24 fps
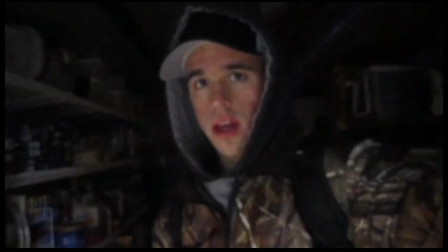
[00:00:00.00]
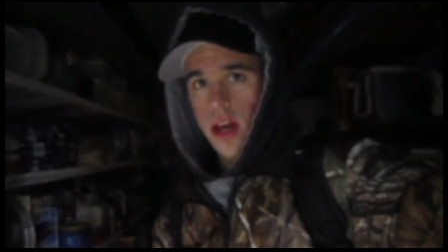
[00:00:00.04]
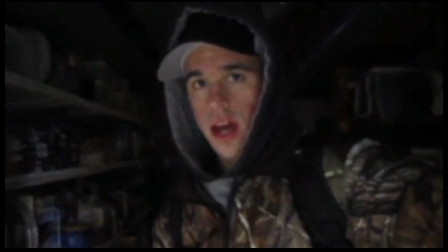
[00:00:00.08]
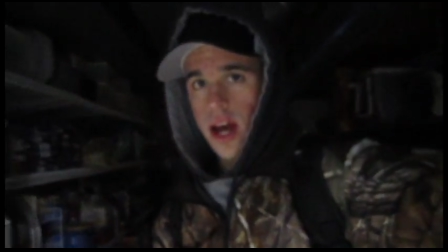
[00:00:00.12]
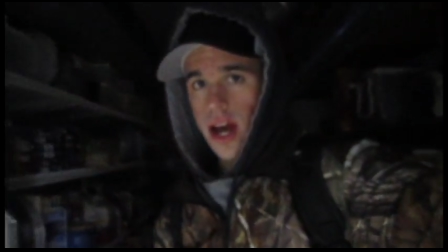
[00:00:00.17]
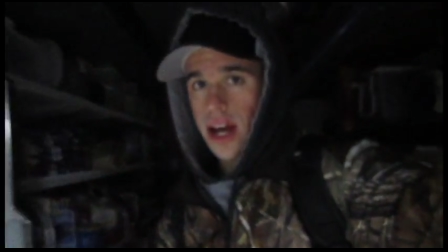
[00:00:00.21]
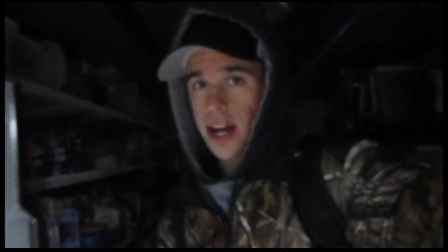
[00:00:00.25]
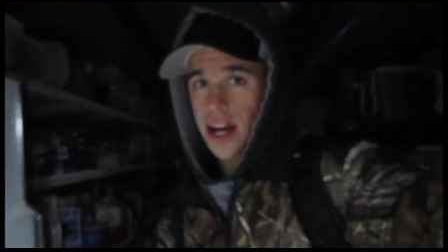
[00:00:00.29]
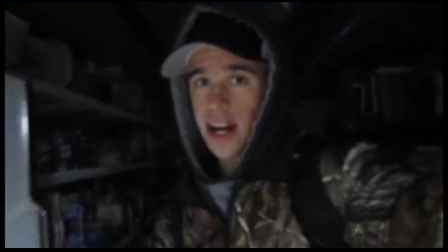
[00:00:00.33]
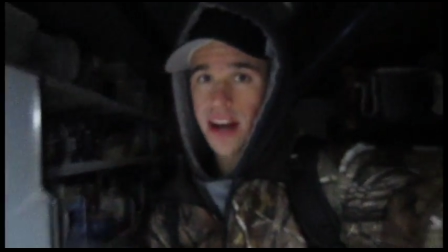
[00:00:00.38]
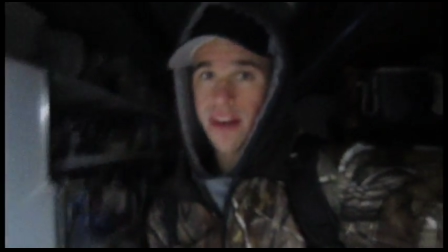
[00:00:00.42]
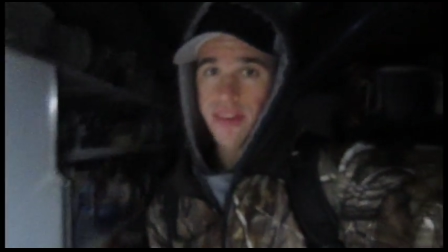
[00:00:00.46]

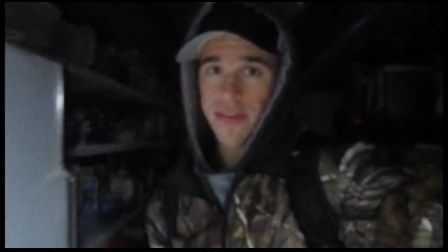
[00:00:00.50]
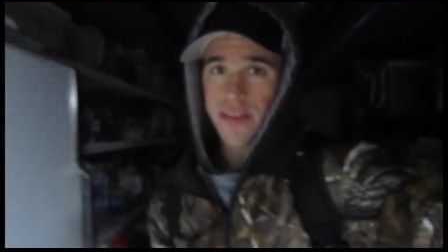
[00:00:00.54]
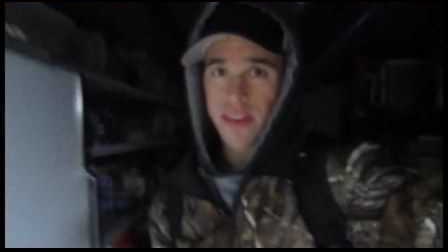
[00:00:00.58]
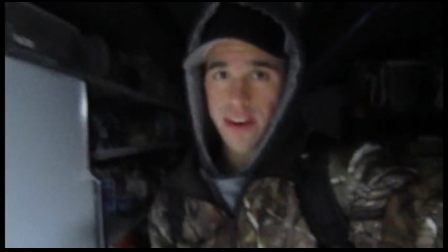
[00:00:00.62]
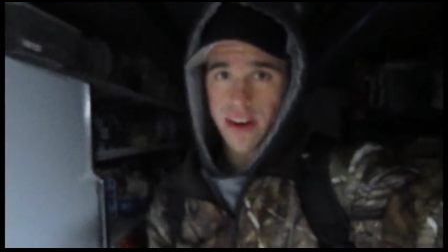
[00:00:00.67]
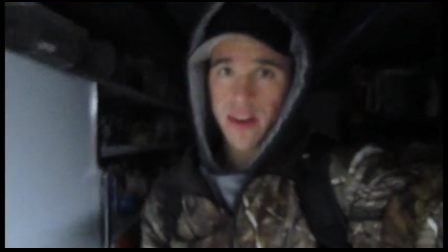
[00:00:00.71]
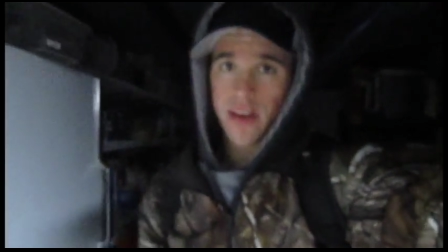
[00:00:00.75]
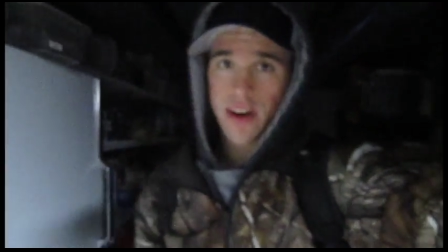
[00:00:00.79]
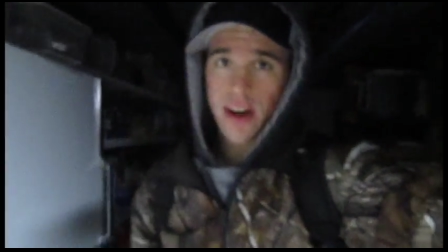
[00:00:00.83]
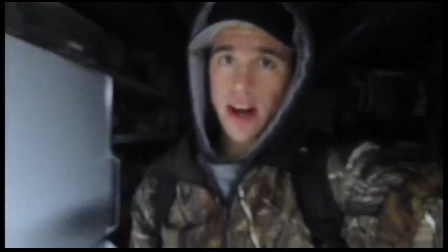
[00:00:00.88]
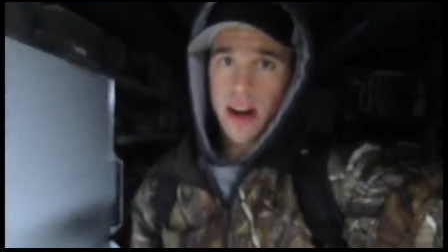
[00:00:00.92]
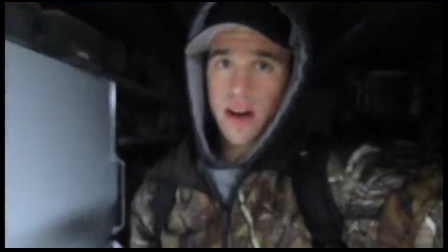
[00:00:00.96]
I gotta
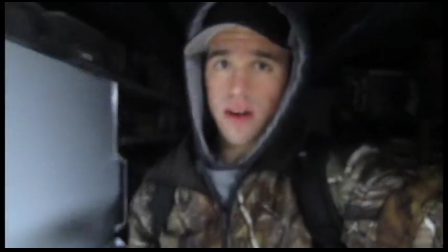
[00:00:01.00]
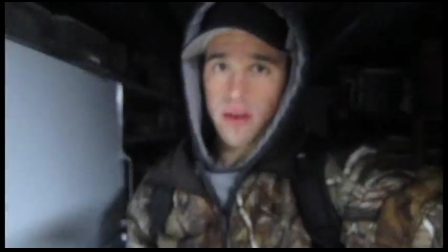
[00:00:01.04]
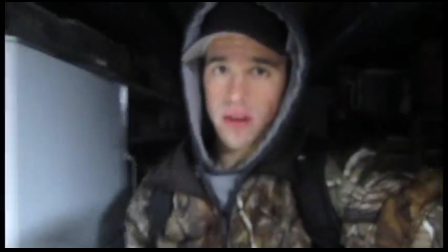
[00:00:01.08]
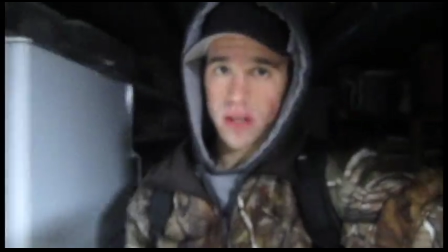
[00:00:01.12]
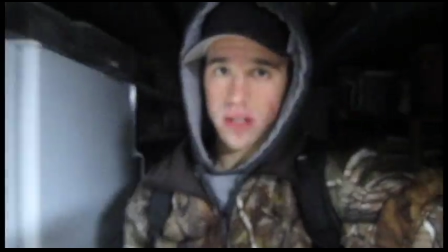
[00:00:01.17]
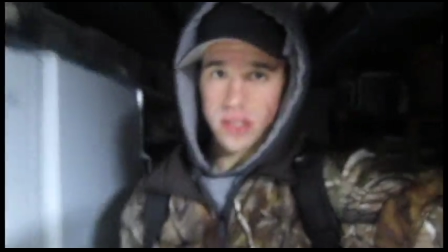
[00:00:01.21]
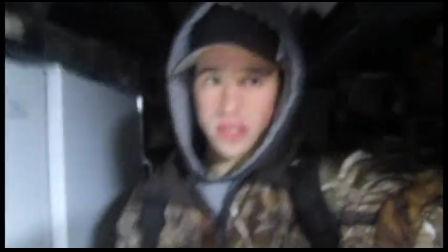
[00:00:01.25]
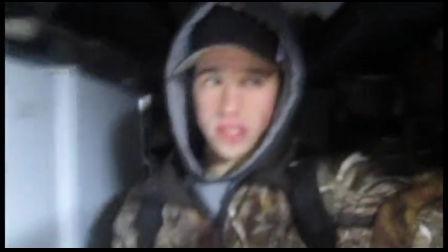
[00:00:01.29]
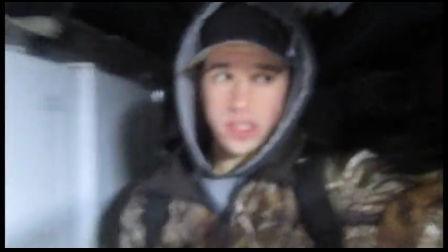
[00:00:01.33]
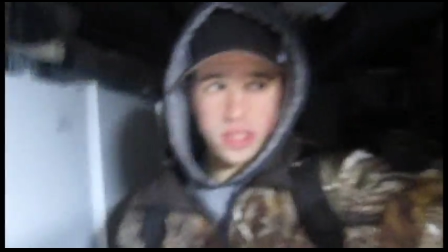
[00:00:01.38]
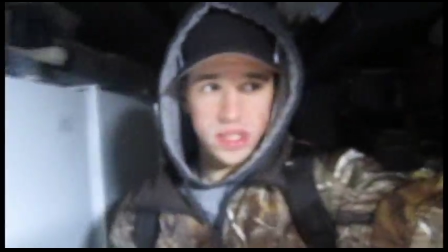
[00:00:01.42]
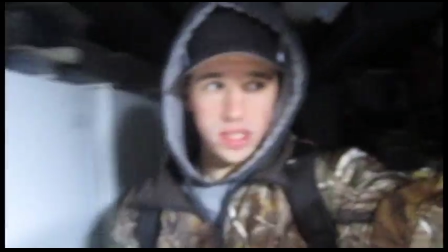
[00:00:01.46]
figure it out
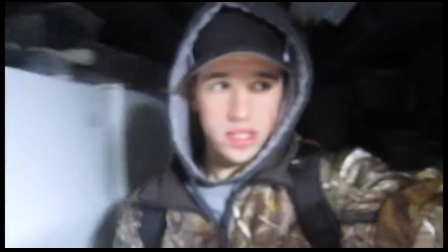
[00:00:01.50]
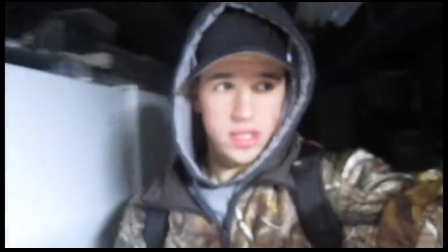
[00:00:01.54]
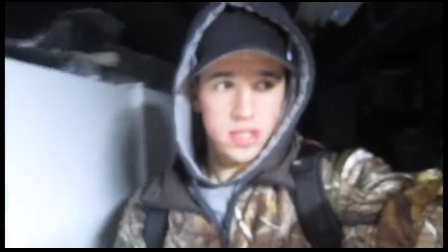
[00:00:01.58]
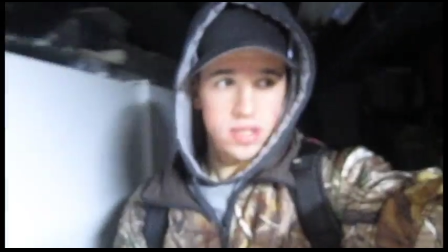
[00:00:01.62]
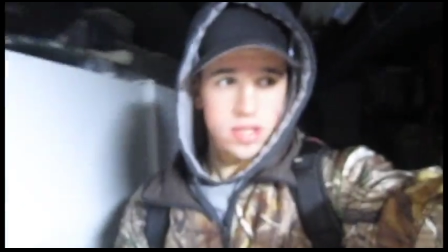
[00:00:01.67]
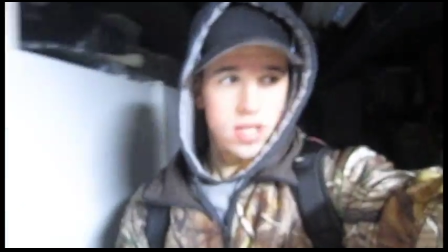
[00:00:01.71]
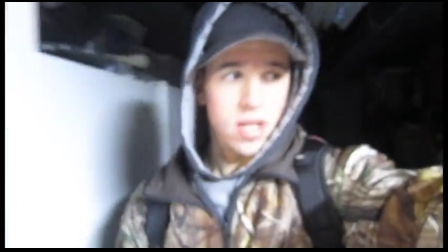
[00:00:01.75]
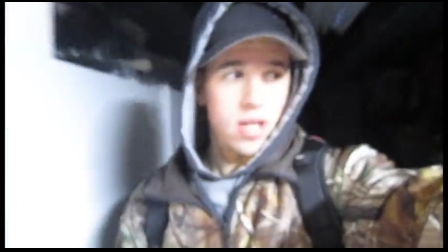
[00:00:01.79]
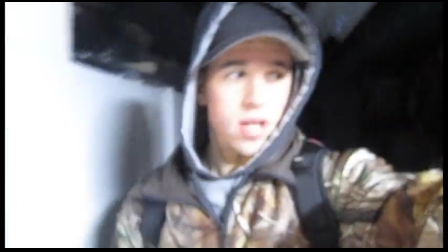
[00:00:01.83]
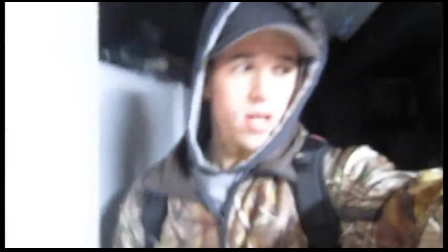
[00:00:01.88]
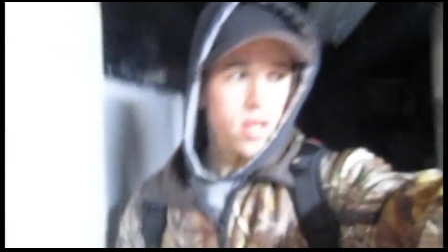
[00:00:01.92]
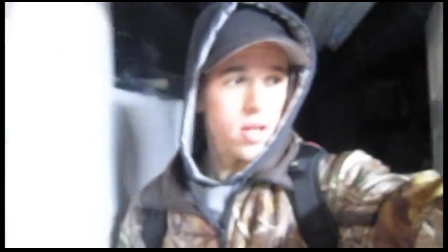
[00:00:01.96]
because this is